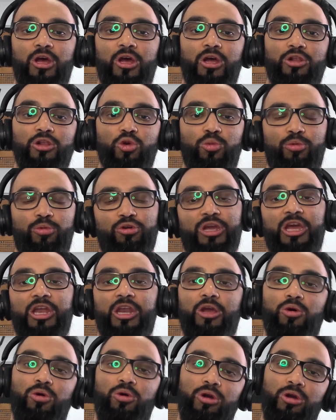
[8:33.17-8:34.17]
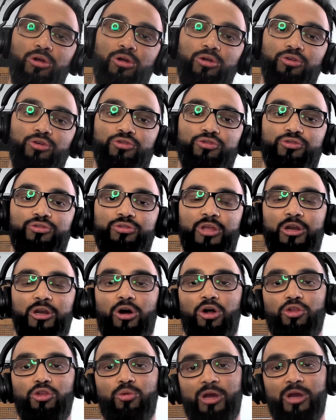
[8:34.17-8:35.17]
lubricating oils, then
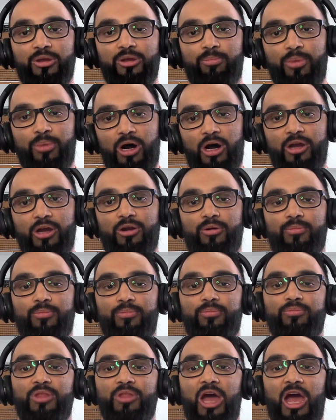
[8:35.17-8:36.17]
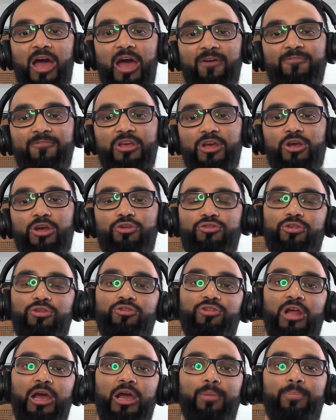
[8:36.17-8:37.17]
all the way at the bottom, the heaviest
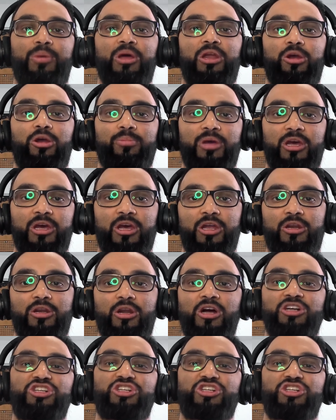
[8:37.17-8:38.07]
is like bitumen,